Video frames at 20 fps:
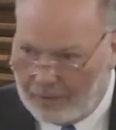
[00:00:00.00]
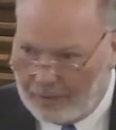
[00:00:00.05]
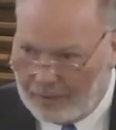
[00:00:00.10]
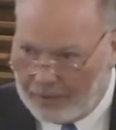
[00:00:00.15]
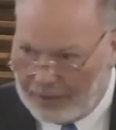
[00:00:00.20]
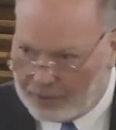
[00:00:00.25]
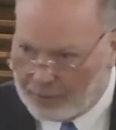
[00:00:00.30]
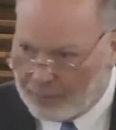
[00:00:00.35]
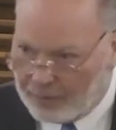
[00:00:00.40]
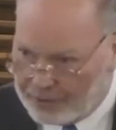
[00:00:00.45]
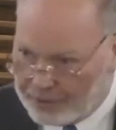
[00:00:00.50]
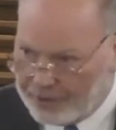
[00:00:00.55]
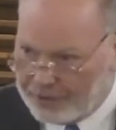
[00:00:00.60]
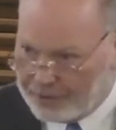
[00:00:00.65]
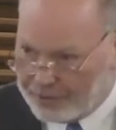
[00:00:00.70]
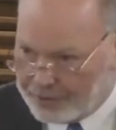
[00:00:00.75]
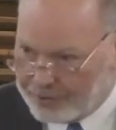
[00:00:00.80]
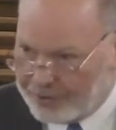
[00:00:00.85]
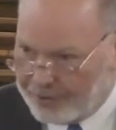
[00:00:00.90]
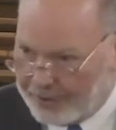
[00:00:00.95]
That's what
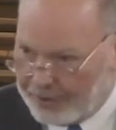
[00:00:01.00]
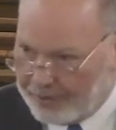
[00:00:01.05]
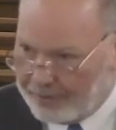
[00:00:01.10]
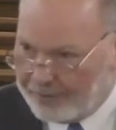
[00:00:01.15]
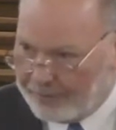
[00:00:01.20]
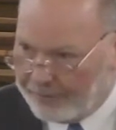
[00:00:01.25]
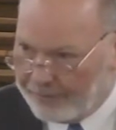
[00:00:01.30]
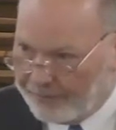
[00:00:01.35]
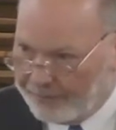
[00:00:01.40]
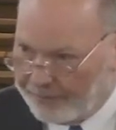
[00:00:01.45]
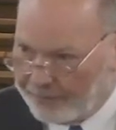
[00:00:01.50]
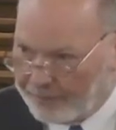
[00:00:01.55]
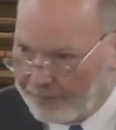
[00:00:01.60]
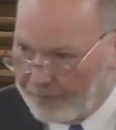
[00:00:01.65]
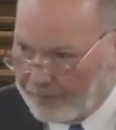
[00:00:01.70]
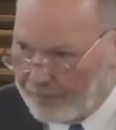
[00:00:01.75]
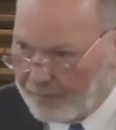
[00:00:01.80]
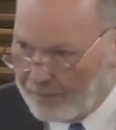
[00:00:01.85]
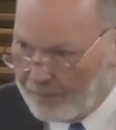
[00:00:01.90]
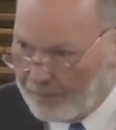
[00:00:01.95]
Jesus did.
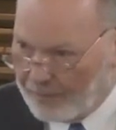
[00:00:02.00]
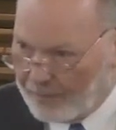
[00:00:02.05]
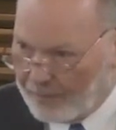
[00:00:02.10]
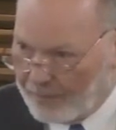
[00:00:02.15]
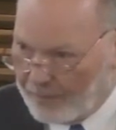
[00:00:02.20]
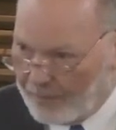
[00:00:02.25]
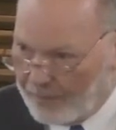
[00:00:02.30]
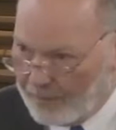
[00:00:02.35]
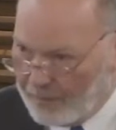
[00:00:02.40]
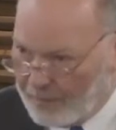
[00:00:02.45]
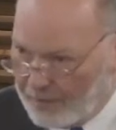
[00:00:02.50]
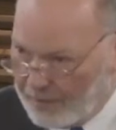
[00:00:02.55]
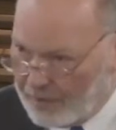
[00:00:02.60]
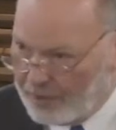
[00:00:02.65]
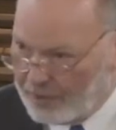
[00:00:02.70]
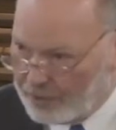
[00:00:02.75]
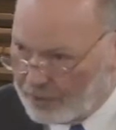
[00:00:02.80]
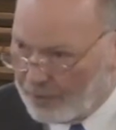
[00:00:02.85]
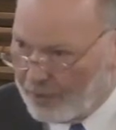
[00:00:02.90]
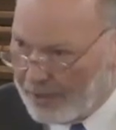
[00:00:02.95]
He
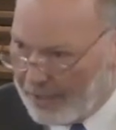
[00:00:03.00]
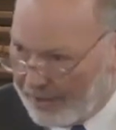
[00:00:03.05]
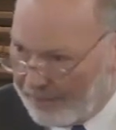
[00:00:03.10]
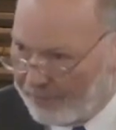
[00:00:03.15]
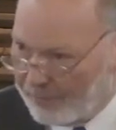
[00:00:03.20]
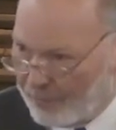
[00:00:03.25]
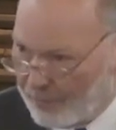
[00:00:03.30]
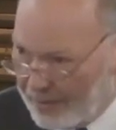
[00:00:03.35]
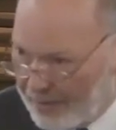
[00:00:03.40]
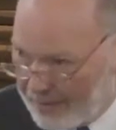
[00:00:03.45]
enjoyed every